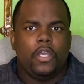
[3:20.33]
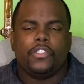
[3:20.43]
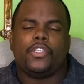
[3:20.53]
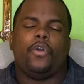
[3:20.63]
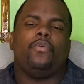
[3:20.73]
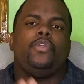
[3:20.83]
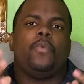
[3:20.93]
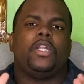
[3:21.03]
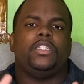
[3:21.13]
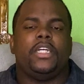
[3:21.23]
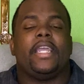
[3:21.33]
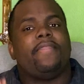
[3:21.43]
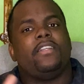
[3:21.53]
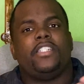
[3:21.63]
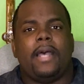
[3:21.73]
So you want to look at
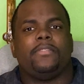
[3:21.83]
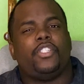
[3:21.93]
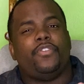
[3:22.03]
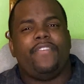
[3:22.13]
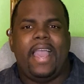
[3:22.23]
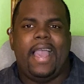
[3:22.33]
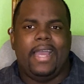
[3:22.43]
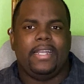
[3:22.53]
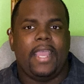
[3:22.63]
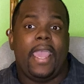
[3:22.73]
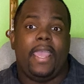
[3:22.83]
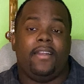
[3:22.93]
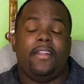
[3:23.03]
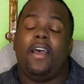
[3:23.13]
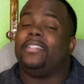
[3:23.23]
the jobs that you've had,
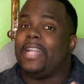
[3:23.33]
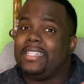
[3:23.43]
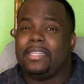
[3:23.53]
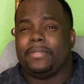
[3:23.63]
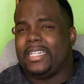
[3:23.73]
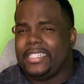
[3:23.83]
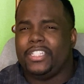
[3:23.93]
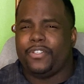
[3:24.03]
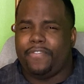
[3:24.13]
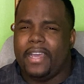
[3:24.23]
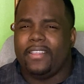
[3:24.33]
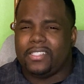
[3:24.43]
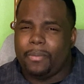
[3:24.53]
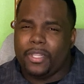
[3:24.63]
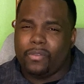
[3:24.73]
and 9 times out of 10, you'll find that
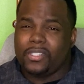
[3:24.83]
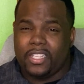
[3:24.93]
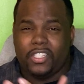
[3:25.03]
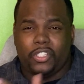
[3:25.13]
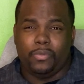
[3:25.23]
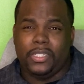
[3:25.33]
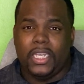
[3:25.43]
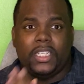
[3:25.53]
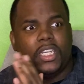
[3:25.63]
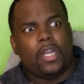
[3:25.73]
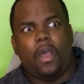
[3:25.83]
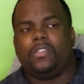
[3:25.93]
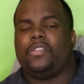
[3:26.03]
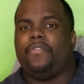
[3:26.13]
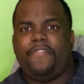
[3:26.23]
some of those things that you did could
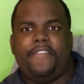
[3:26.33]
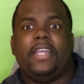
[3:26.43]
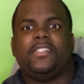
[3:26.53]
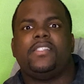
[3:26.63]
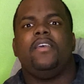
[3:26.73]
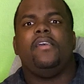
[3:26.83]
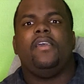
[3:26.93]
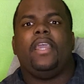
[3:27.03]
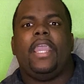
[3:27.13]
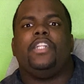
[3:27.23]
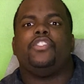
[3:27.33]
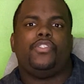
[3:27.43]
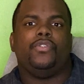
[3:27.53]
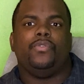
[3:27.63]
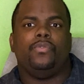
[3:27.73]
also fit
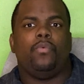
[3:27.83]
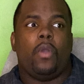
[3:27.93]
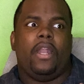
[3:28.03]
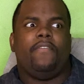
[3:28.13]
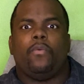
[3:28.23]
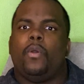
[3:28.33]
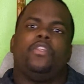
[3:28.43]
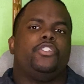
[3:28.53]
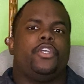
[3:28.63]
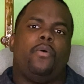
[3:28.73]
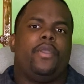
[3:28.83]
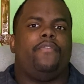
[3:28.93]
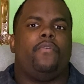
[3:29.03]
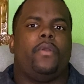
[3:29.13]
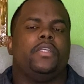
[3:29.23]
into whatever role that you're going
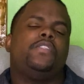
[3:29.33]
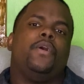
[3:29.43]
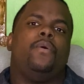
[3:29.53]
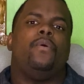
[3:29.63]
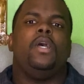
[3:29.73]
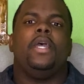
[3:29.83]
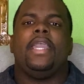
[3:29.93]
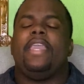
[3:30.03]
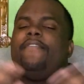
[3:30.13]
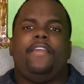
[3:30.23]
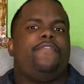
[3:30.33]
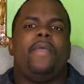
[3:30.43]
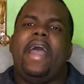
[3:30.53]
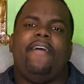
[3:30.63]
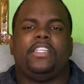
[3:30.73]
for. So even if you
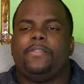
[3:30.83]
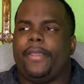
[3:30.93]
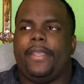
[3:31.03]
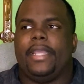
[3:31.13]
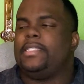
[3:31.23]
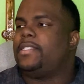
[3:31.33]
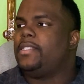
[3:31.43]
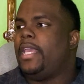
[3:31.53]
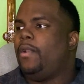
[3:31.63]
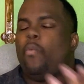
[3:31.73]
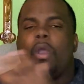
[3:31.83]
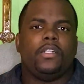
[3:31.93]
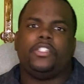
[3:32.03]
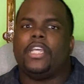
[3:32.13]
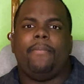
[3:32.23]
have experience in
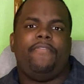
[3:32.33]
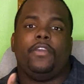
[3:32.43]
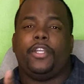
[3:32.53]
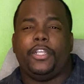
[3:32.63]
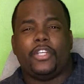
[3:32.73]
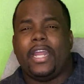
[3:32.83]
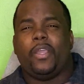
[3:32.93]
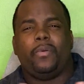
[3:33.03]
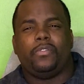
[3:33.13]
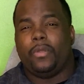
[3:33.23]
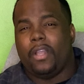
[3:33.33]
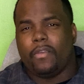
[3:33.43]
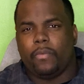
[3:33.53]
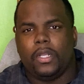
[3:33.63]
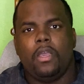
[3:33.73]
one job field and you're trying to go into
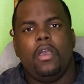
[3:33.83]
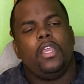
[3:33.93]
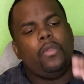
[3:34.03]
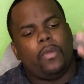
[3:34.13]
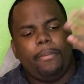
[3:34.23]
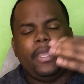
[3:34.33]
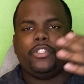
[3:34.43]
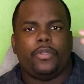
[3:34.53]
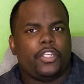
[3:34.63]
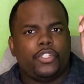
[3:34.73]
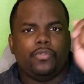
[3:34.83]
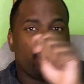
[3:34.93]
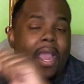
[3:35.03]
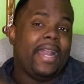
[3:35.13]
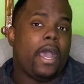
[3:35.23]
another one, you want to make sure that you
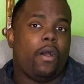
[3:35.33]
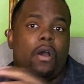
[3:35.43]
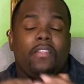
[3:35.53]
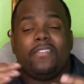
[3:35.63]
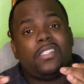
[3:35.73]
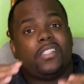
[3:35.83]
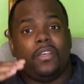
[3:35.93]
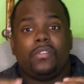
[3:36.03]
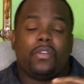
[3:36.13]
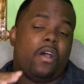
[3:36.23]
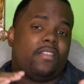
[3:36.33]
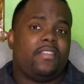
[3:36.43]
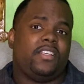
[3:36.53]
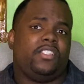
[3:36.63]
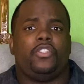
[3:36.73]
write out all of the skills or all the
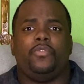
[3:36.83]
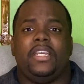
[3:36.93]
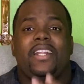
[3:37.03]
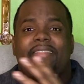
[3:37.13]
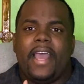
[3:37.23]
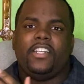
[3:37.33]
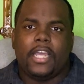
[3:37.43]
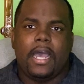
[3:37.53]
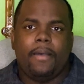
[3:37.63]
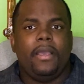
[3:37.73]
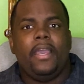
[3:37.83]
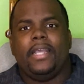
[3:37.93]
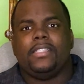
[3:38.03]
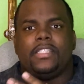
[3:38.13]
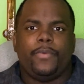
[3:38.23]
things that you did at that job
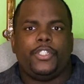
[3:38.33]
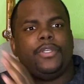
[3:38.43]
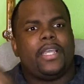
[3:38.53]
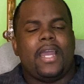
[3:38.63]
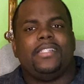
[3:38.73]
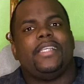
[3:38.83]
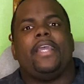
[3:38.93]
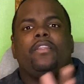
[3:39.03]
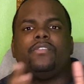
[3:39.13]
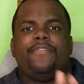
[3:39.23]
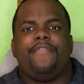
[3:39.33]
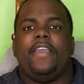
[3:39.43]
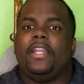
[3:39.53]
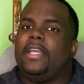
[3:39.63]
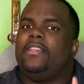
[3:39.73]
and see what you can kind of tailor to
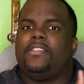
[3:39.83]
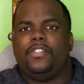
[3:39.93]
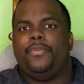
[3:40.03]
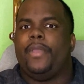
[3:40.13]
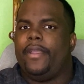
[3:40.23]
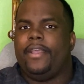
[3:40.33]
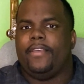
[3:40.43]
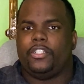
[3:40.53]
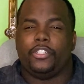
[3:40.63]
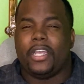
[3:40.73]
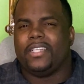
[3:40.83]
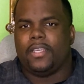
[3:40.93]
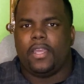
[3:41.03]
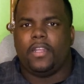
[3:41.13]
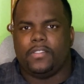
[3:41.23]
fit in this new area that you're trying to
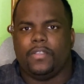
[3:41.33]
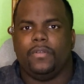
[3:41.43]
get into.